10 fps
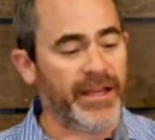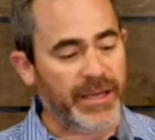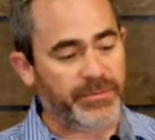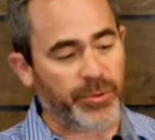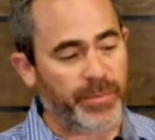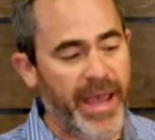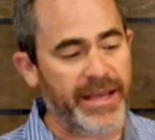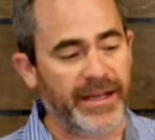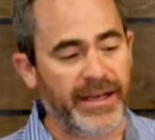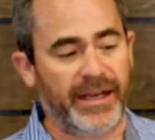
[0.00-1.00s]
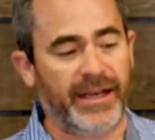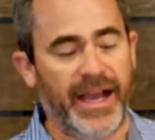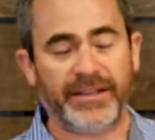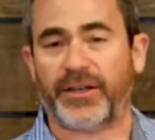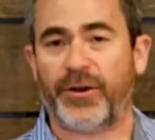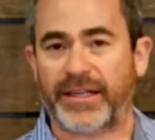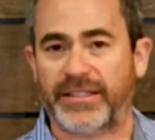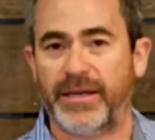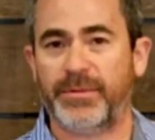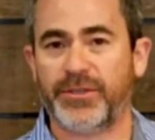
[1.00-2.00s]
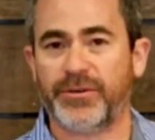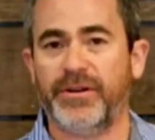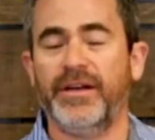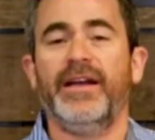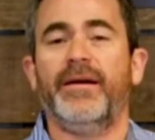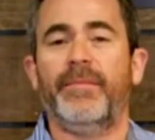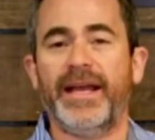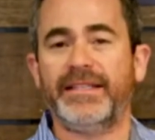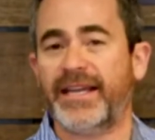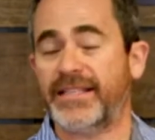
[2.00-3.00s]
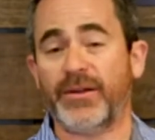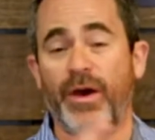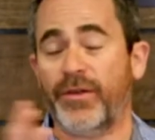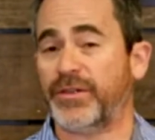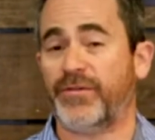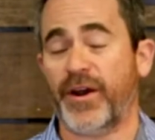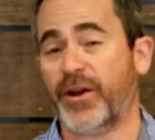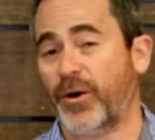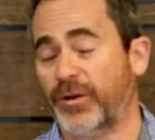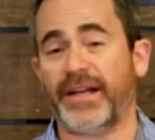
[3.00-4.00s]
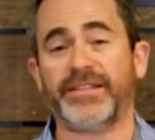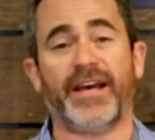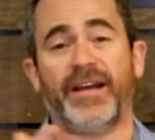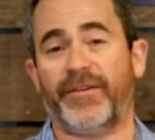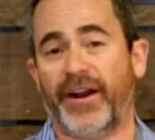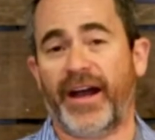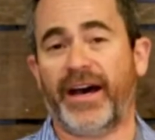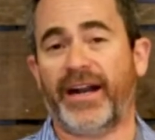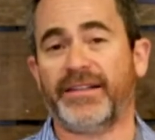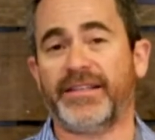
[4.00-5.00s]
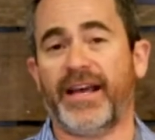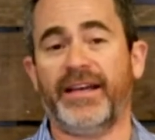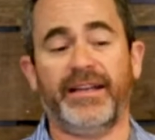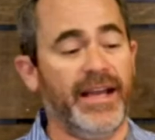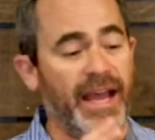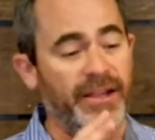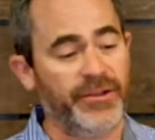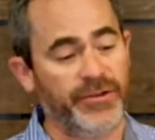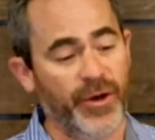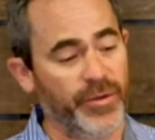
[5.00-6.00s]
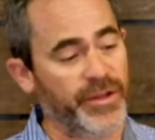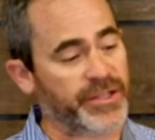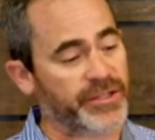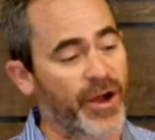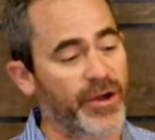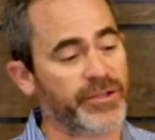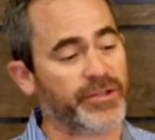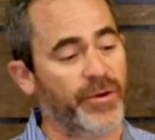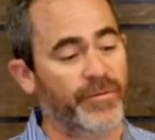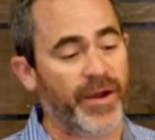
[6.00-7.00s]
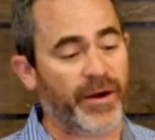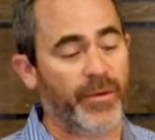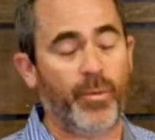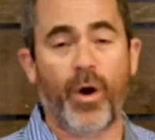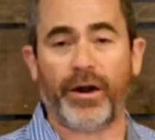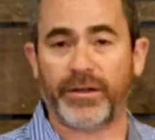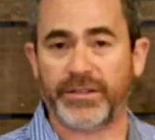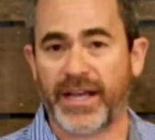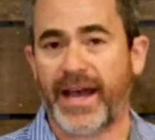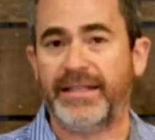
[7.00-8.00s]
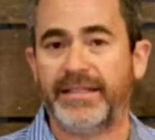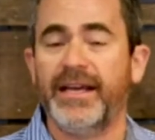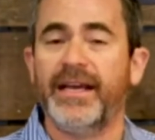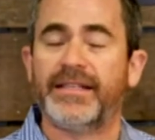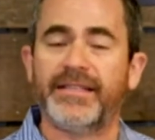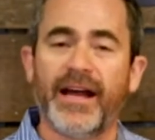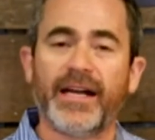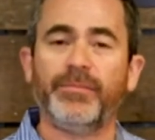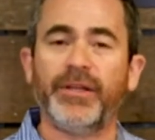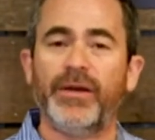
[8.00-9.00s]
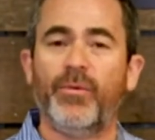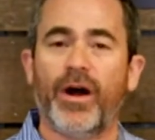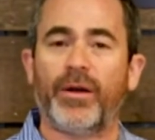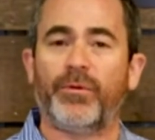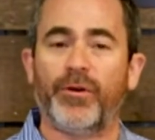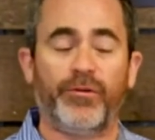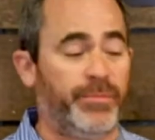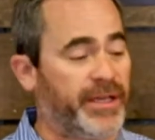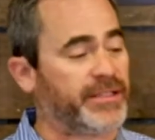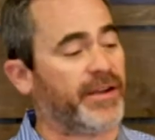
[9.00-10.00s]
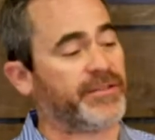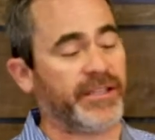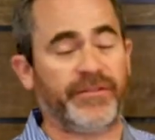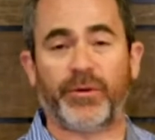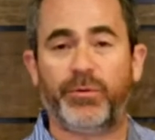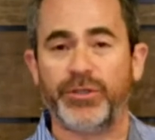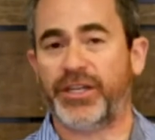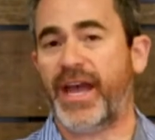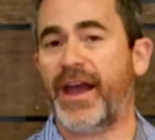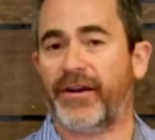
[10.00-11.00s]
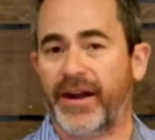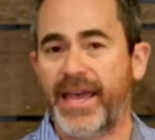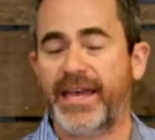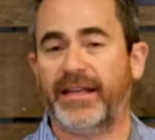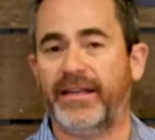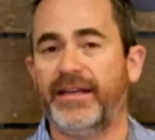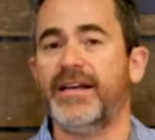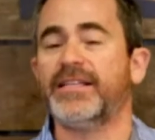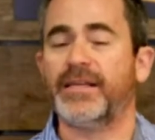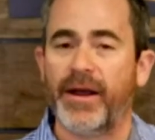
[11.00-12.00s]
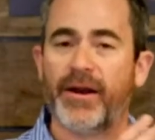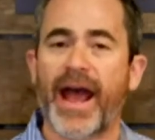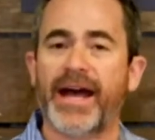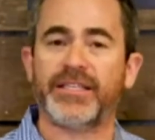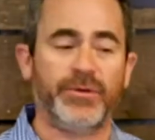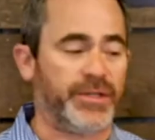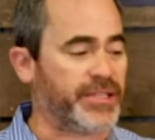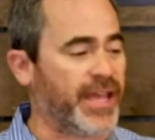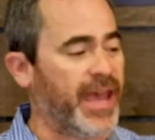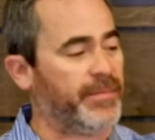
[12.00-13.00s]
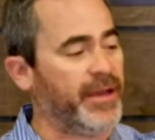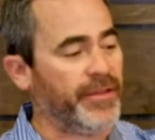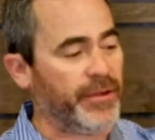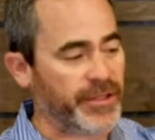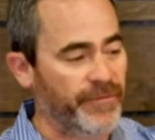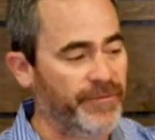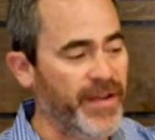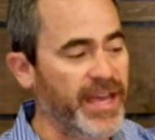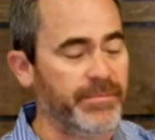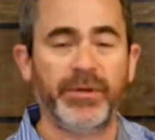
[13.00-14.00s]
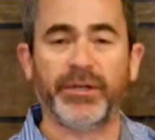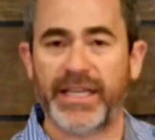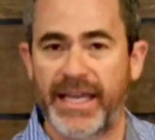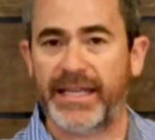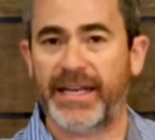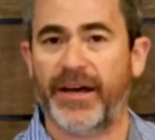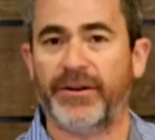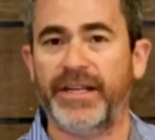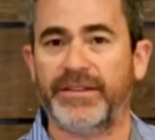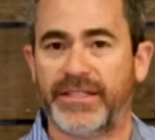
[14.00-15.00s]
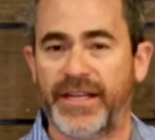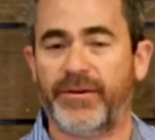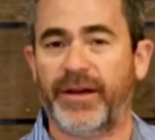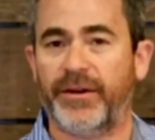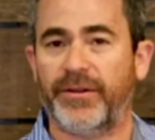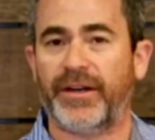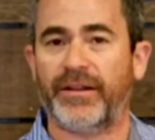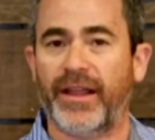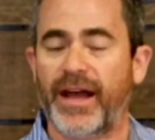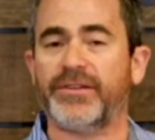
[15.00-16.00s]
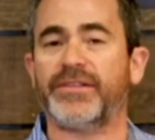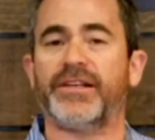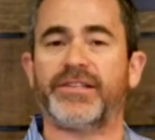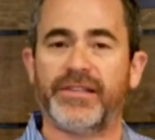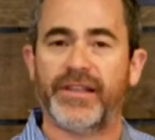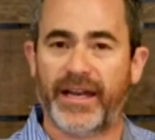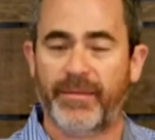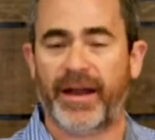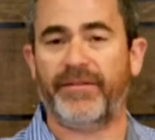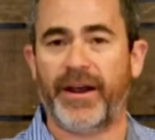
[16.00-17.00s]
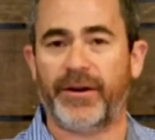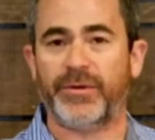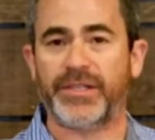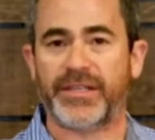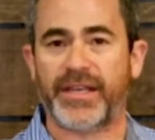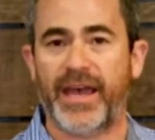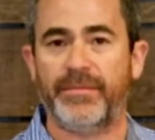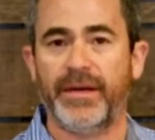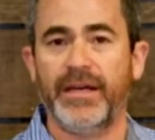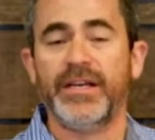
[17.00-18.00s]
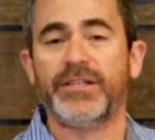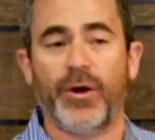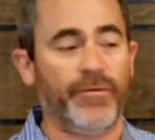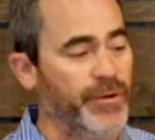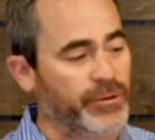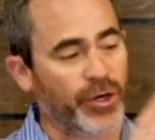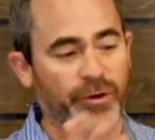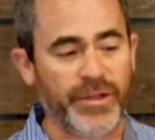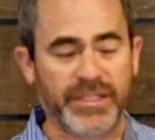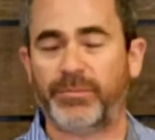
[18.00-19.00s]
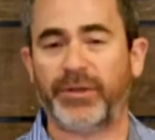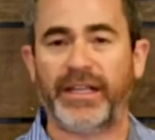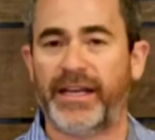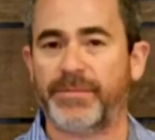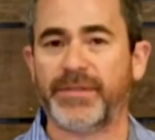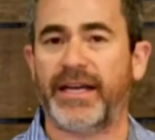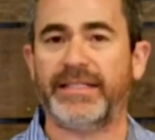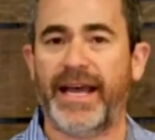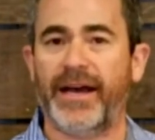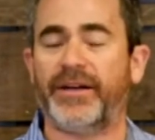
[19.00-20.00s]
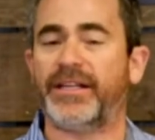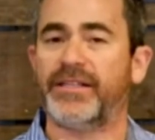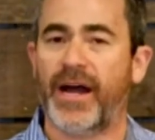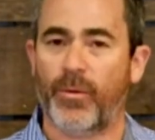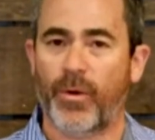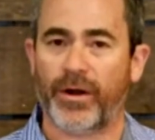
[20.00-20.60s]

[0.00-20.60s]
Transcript: Keeps your bait at the correct temperature, maintains it whether it's very cold outside or very hot outside, and you know this is also very watertight. It's not completely waterproof because obviously if you're pushing air in, some air has to escape. There's a vent built in underneath this aerator that allows a slight amount of air to escape. So if you turn this completely upside down, it's not